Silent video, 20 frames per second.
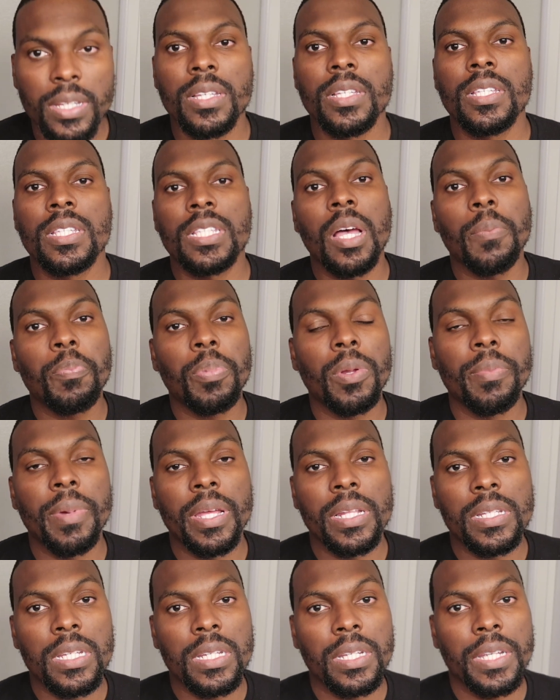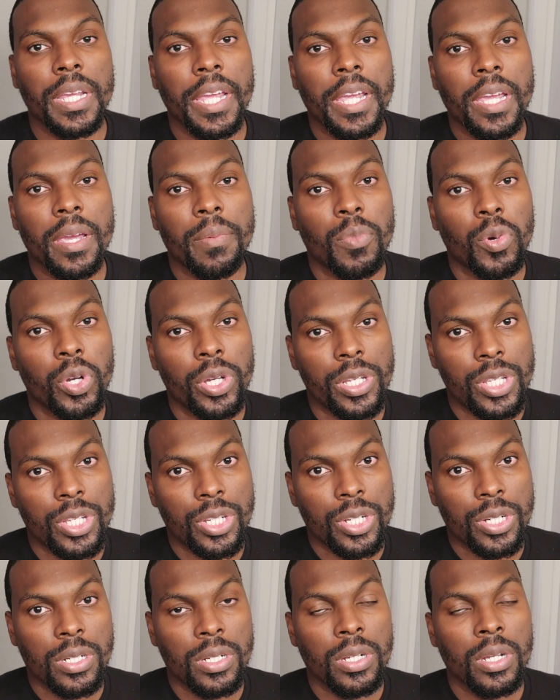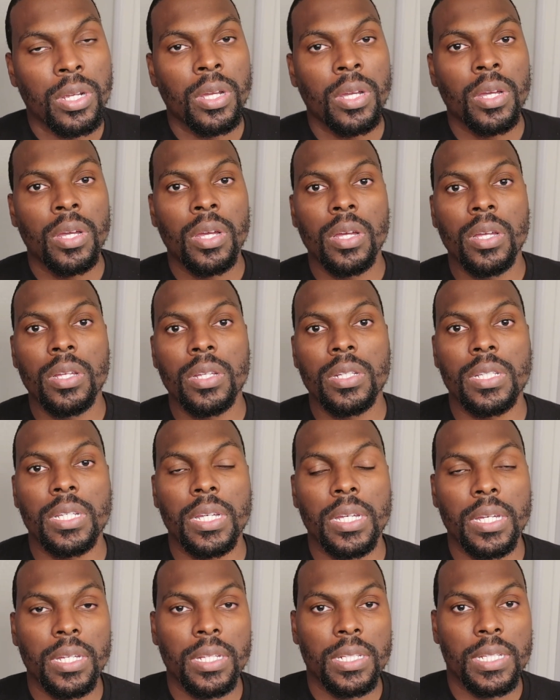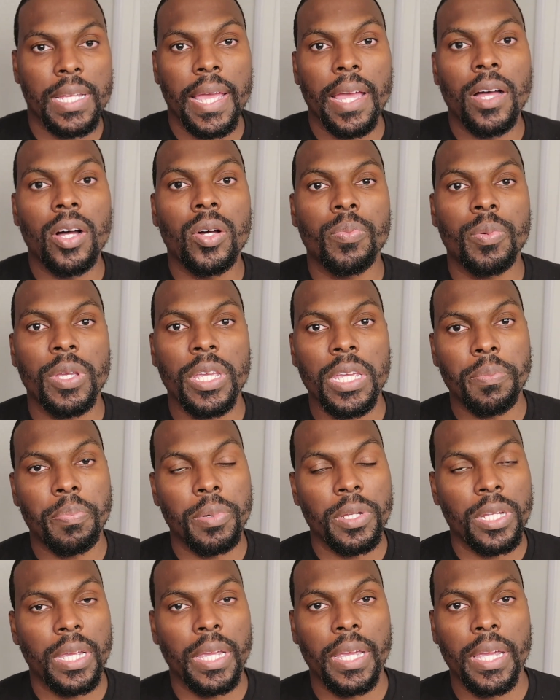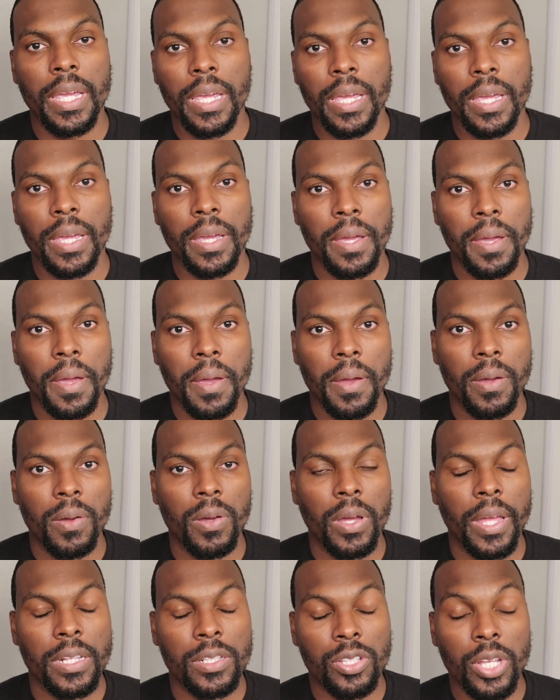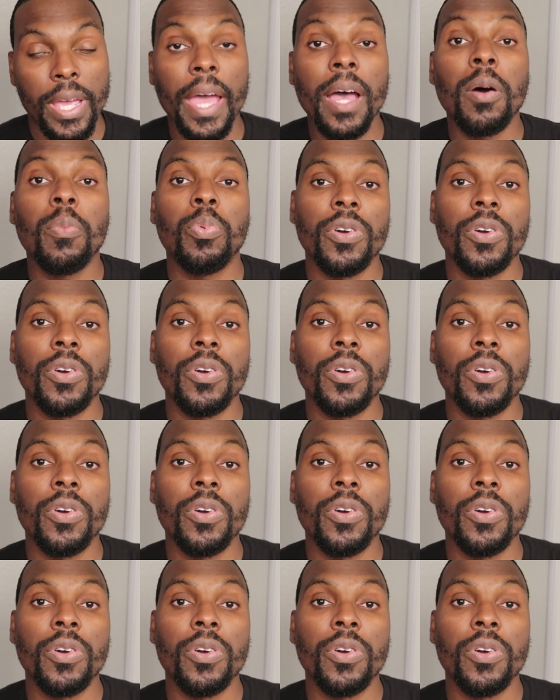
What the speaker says: supplementing your hair moisture to help keeping your hair, to help